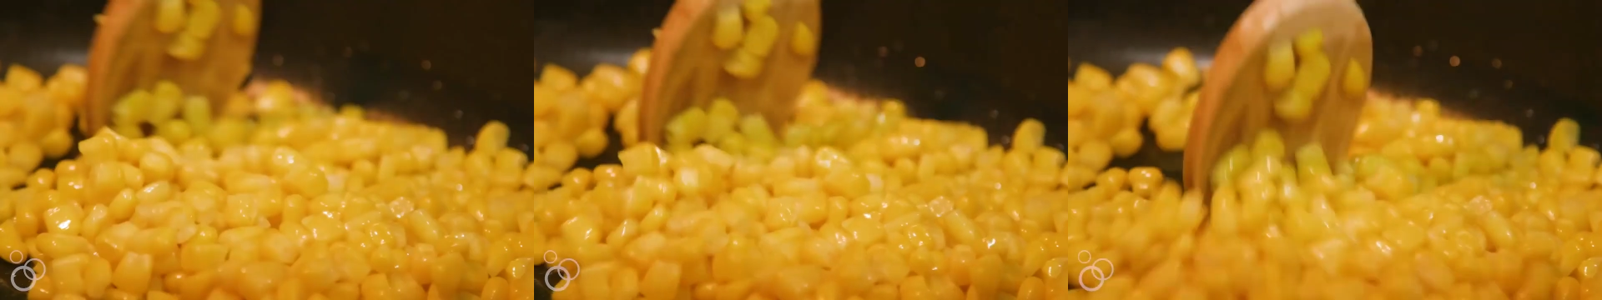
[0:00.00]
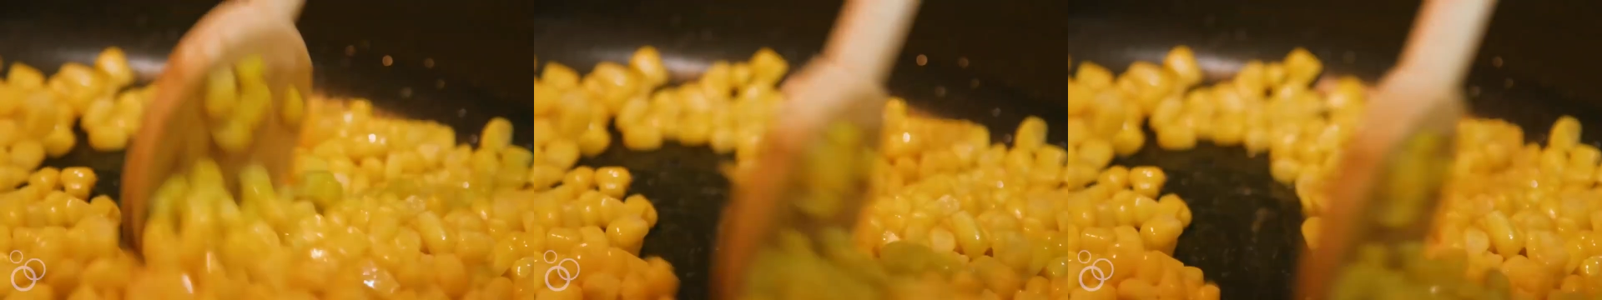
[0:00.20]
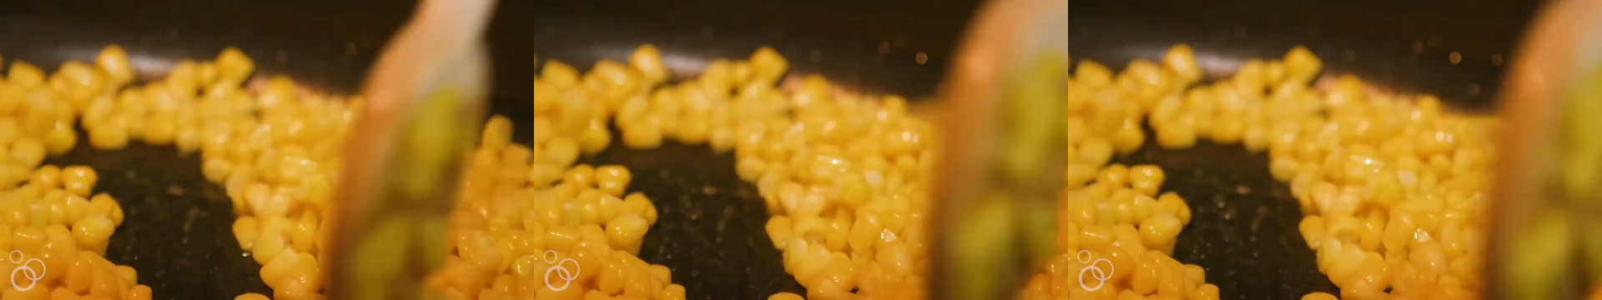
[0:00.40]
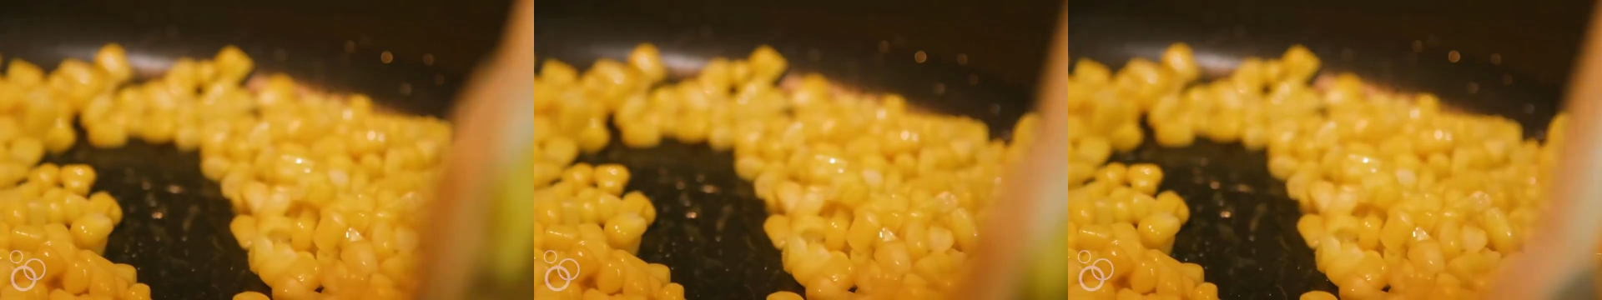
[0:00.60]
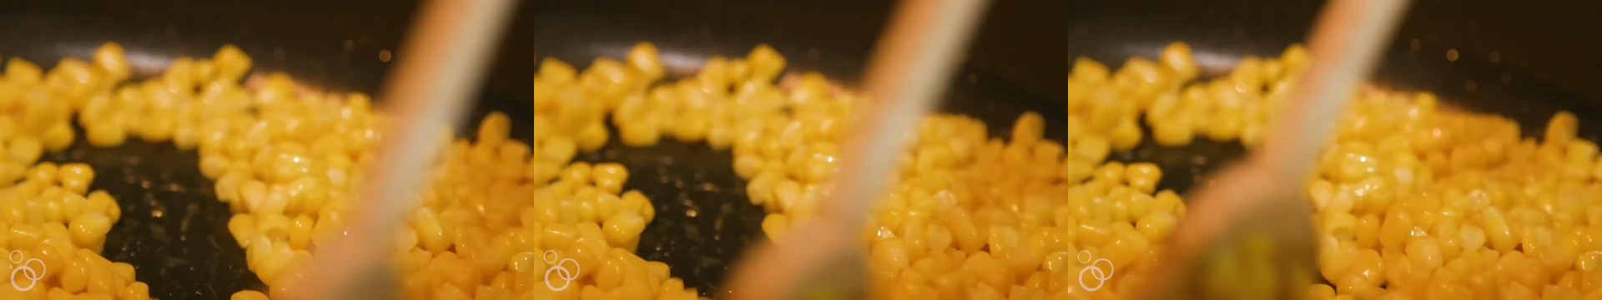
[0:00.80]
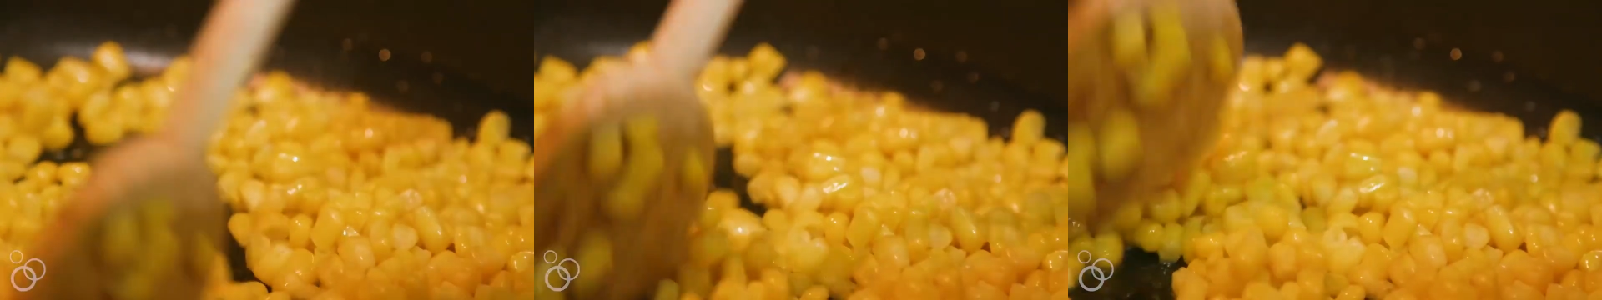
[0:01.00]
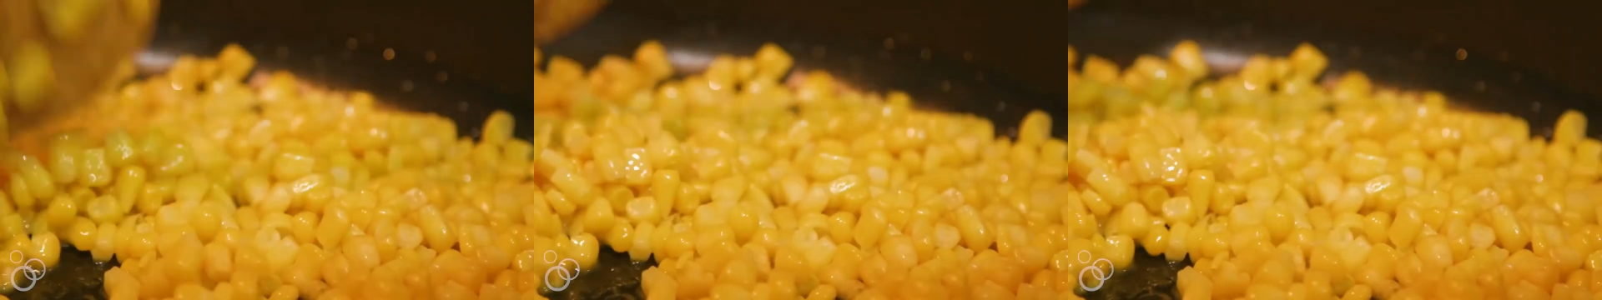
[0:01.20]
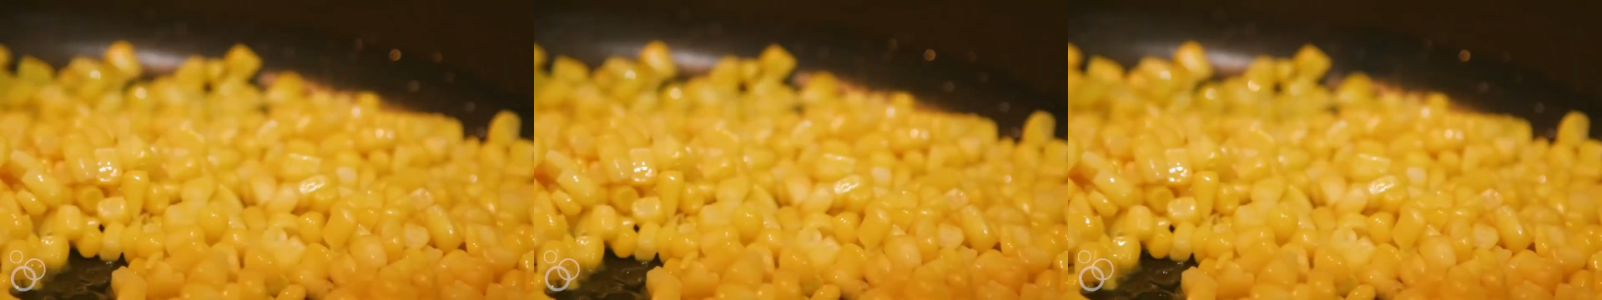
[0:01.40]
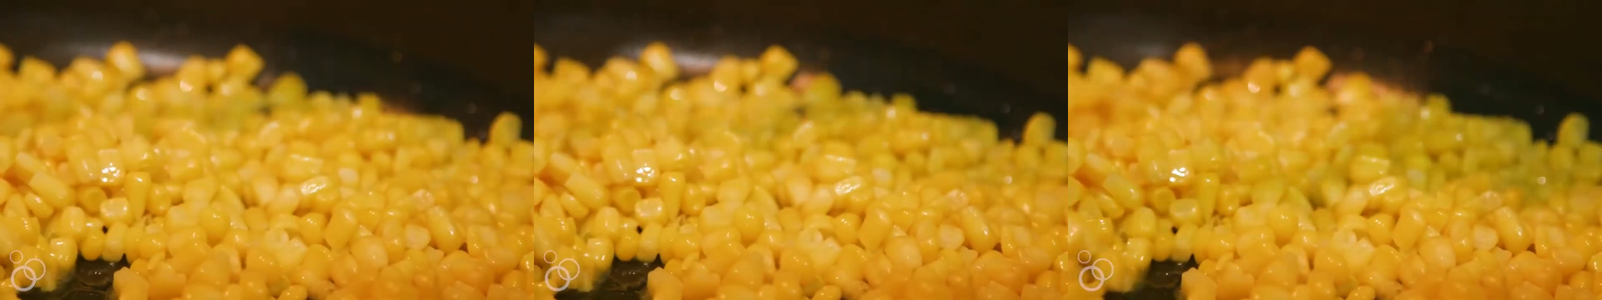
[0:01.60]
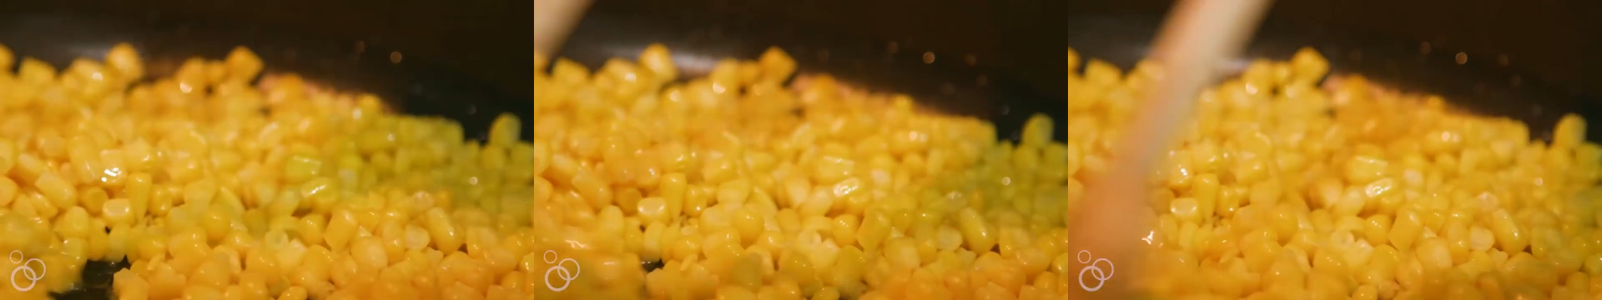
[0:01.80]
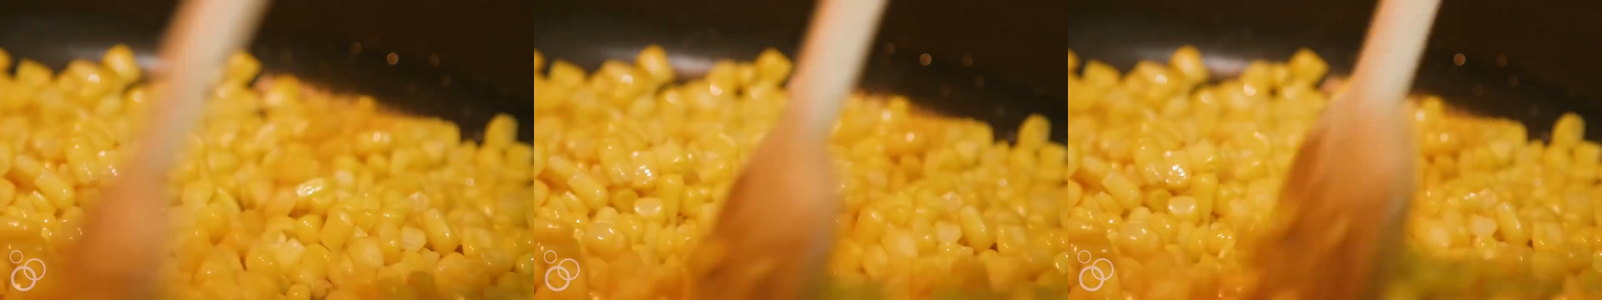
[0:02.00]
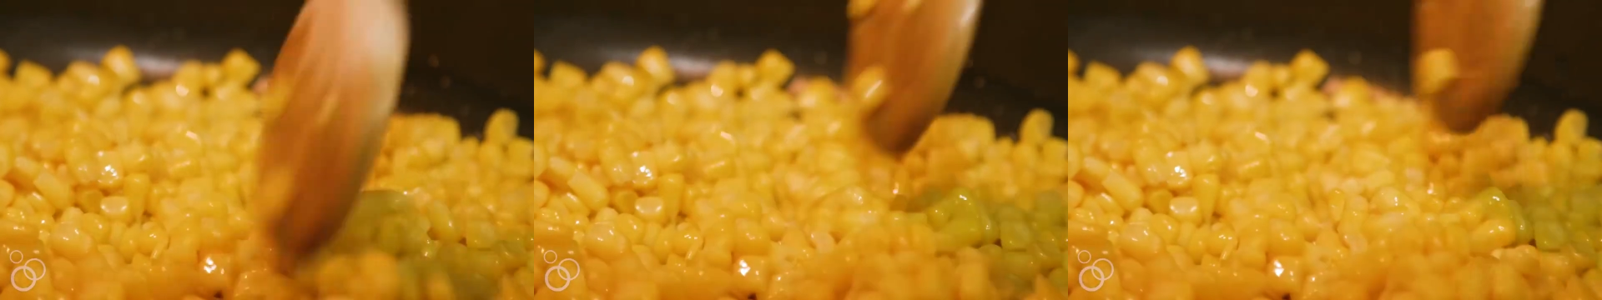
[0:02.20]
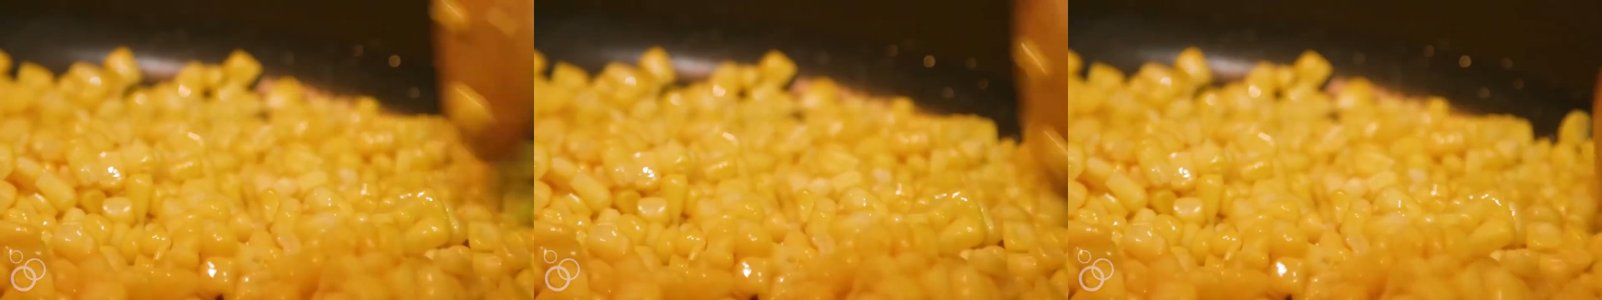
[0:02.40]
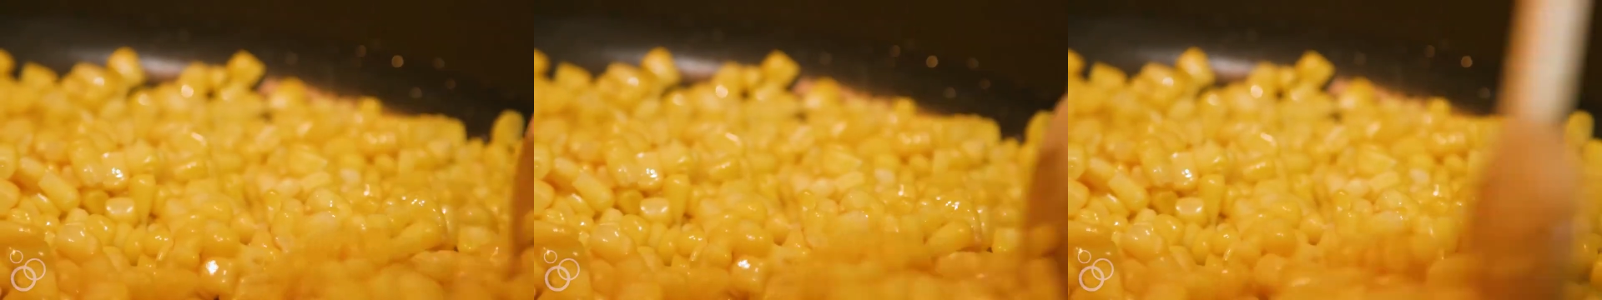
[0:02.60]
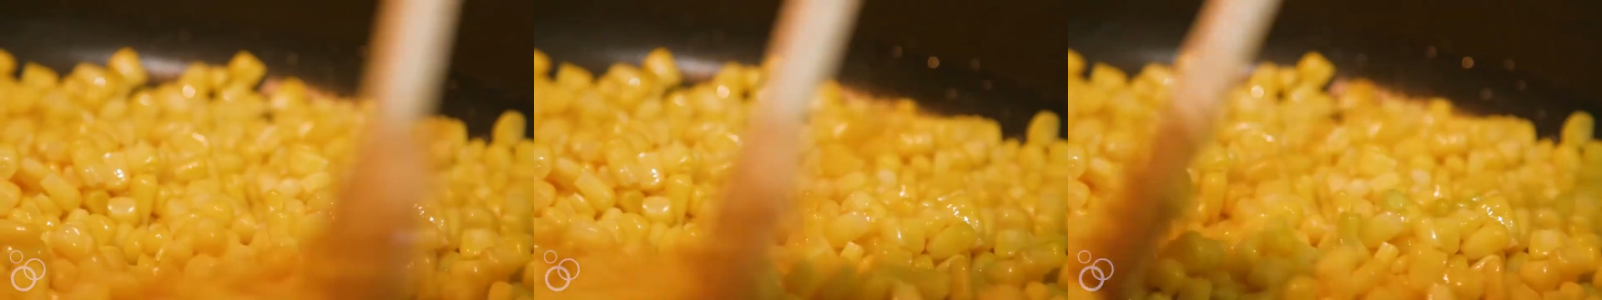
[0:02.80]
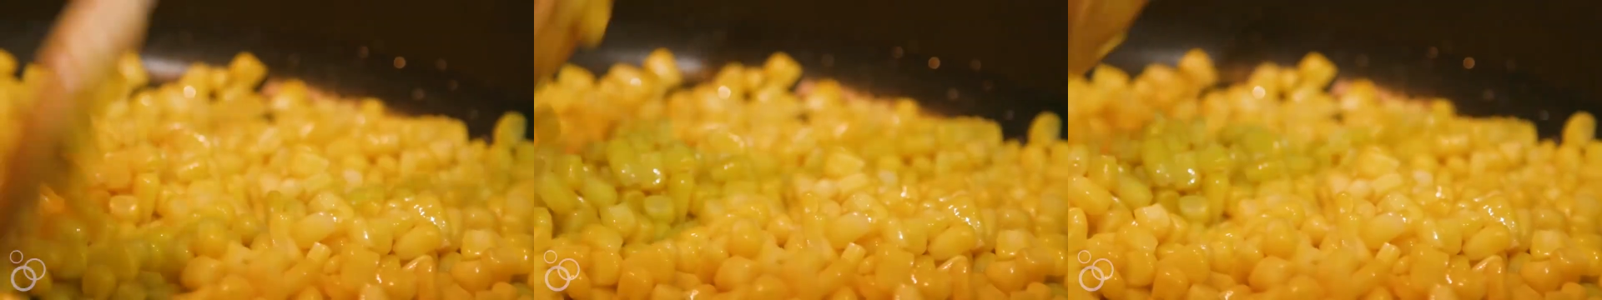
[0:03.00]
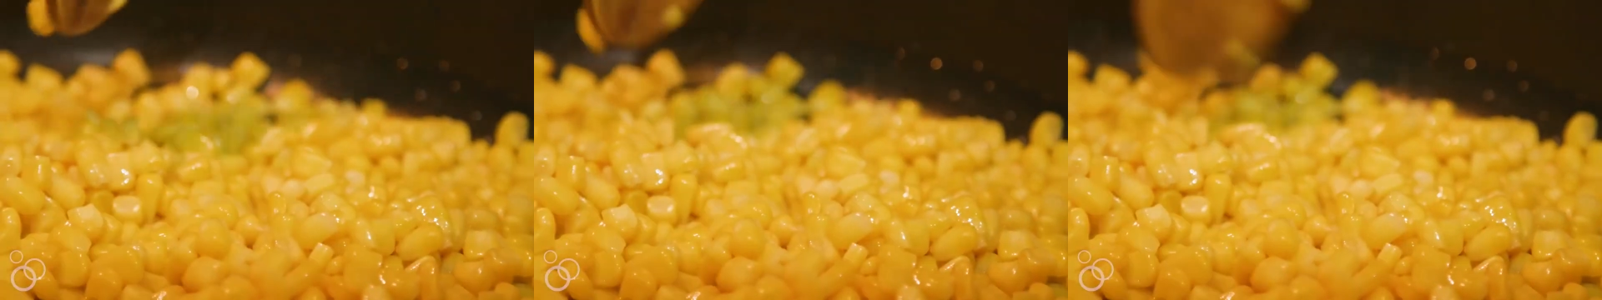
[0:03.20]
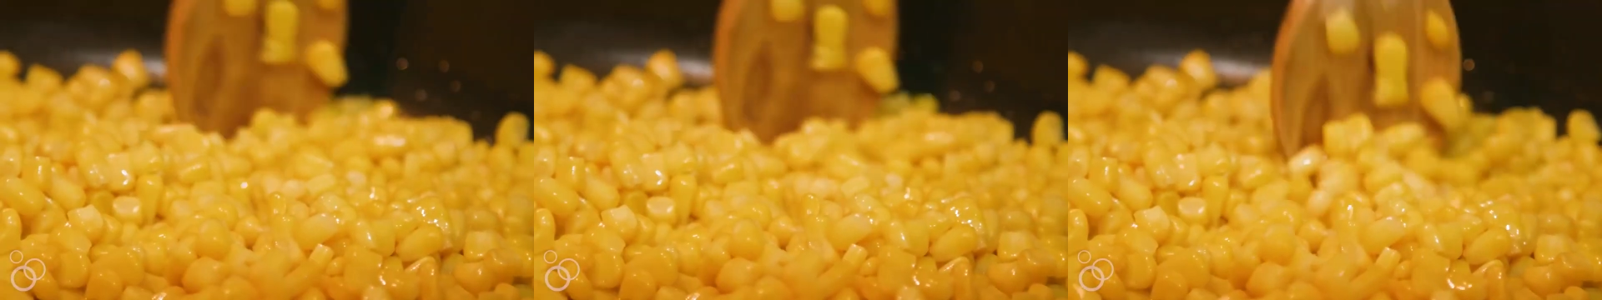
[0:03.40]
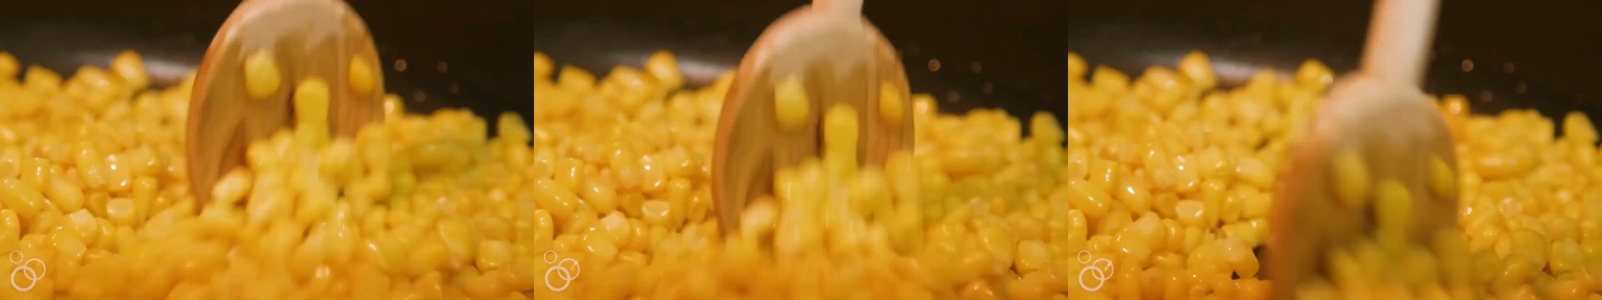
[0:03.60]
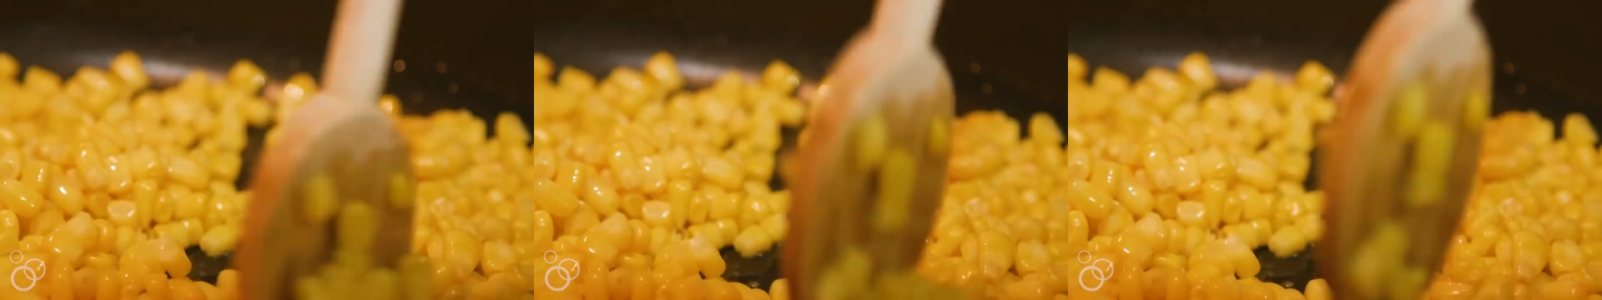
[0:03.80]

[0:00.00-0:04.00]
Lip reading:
Nobody's mouth can be seen.